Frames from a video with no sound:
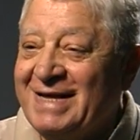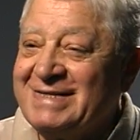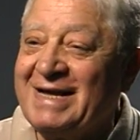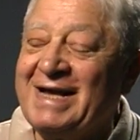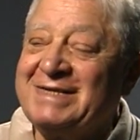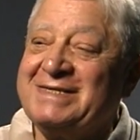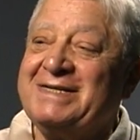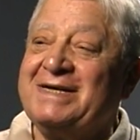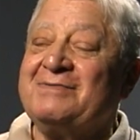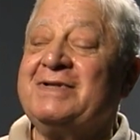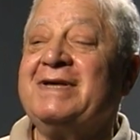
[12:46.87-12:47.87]
that's
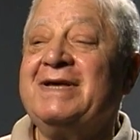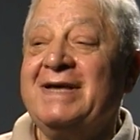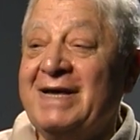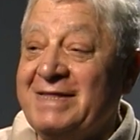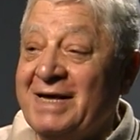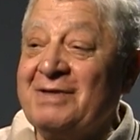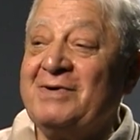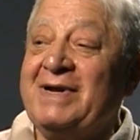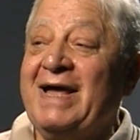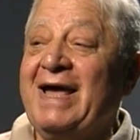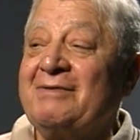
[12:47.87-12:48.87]
another one. Another one
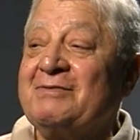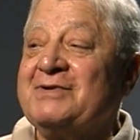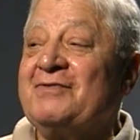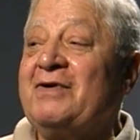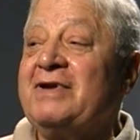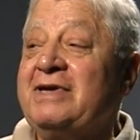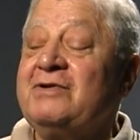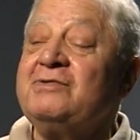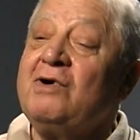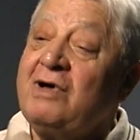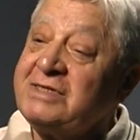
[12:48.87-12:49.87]
I had was very cute,
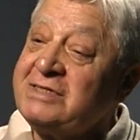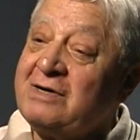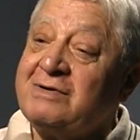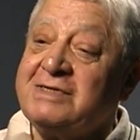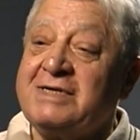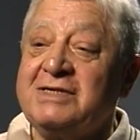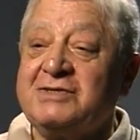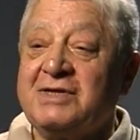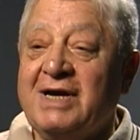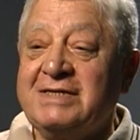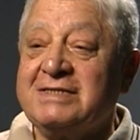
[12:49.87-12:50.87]
also in Central
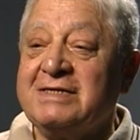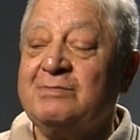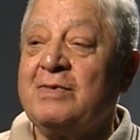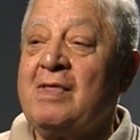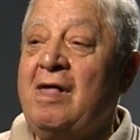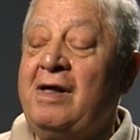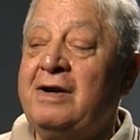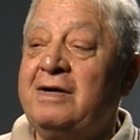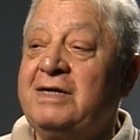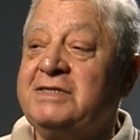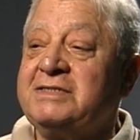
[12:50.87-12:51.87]
Islip,
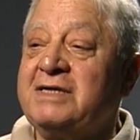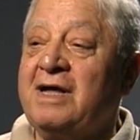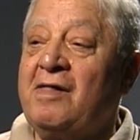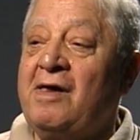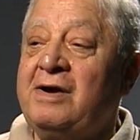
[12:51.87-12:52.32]
is the